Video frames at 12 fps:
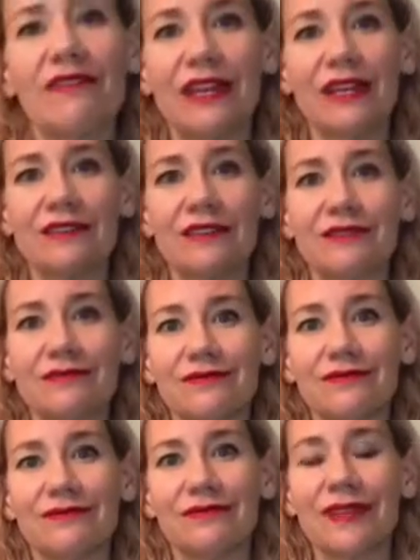an answer?
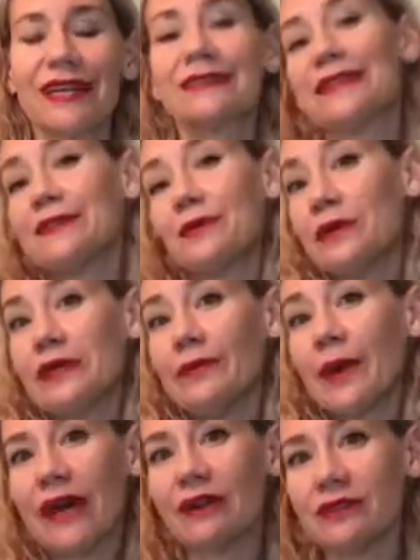Like, does it really
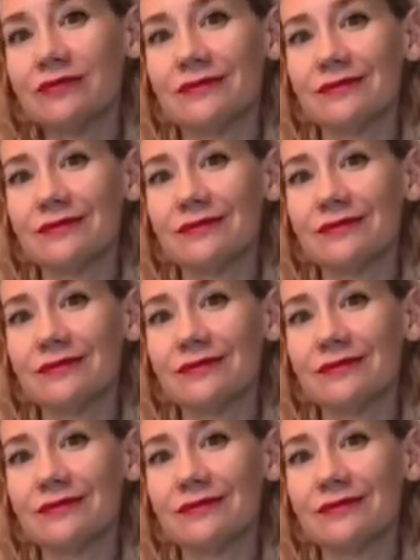matter?